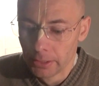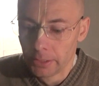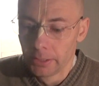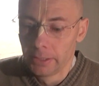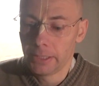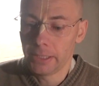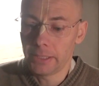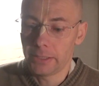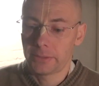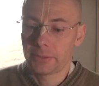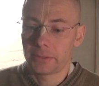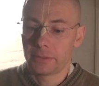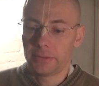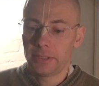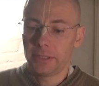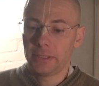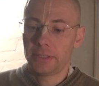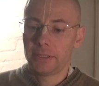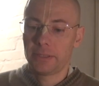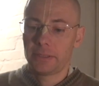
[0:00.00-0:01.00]
Yes, so
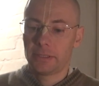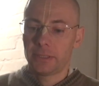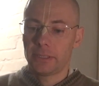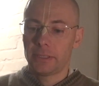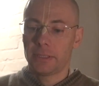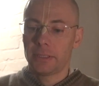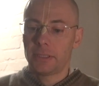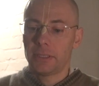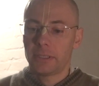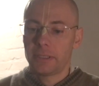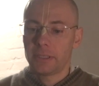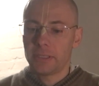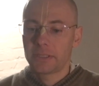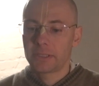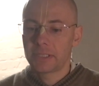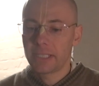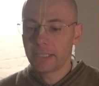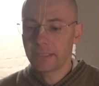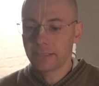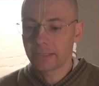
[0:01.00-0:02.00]
this is
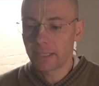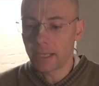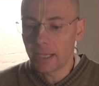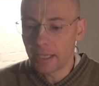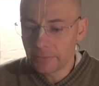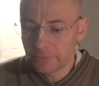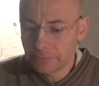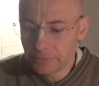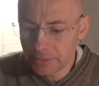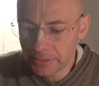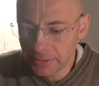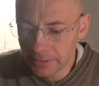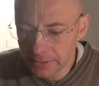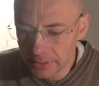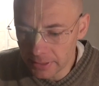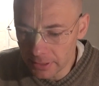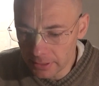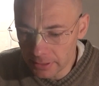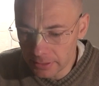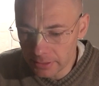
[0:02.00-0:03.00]
sex life, which is
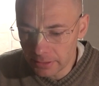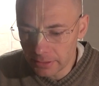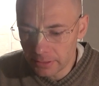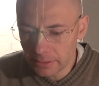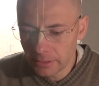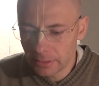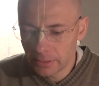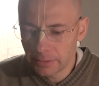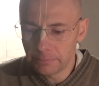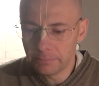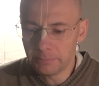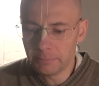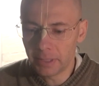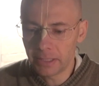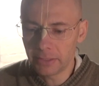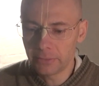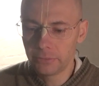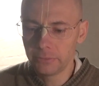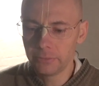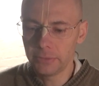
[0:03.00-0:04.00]
the
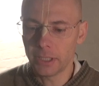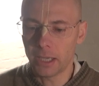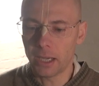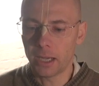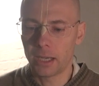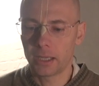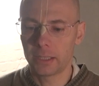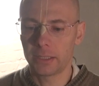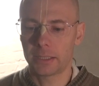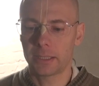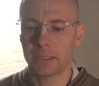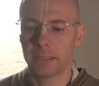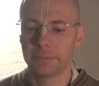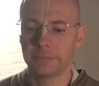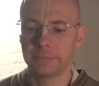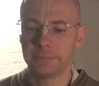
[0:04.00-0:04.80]
Maitunya Agara.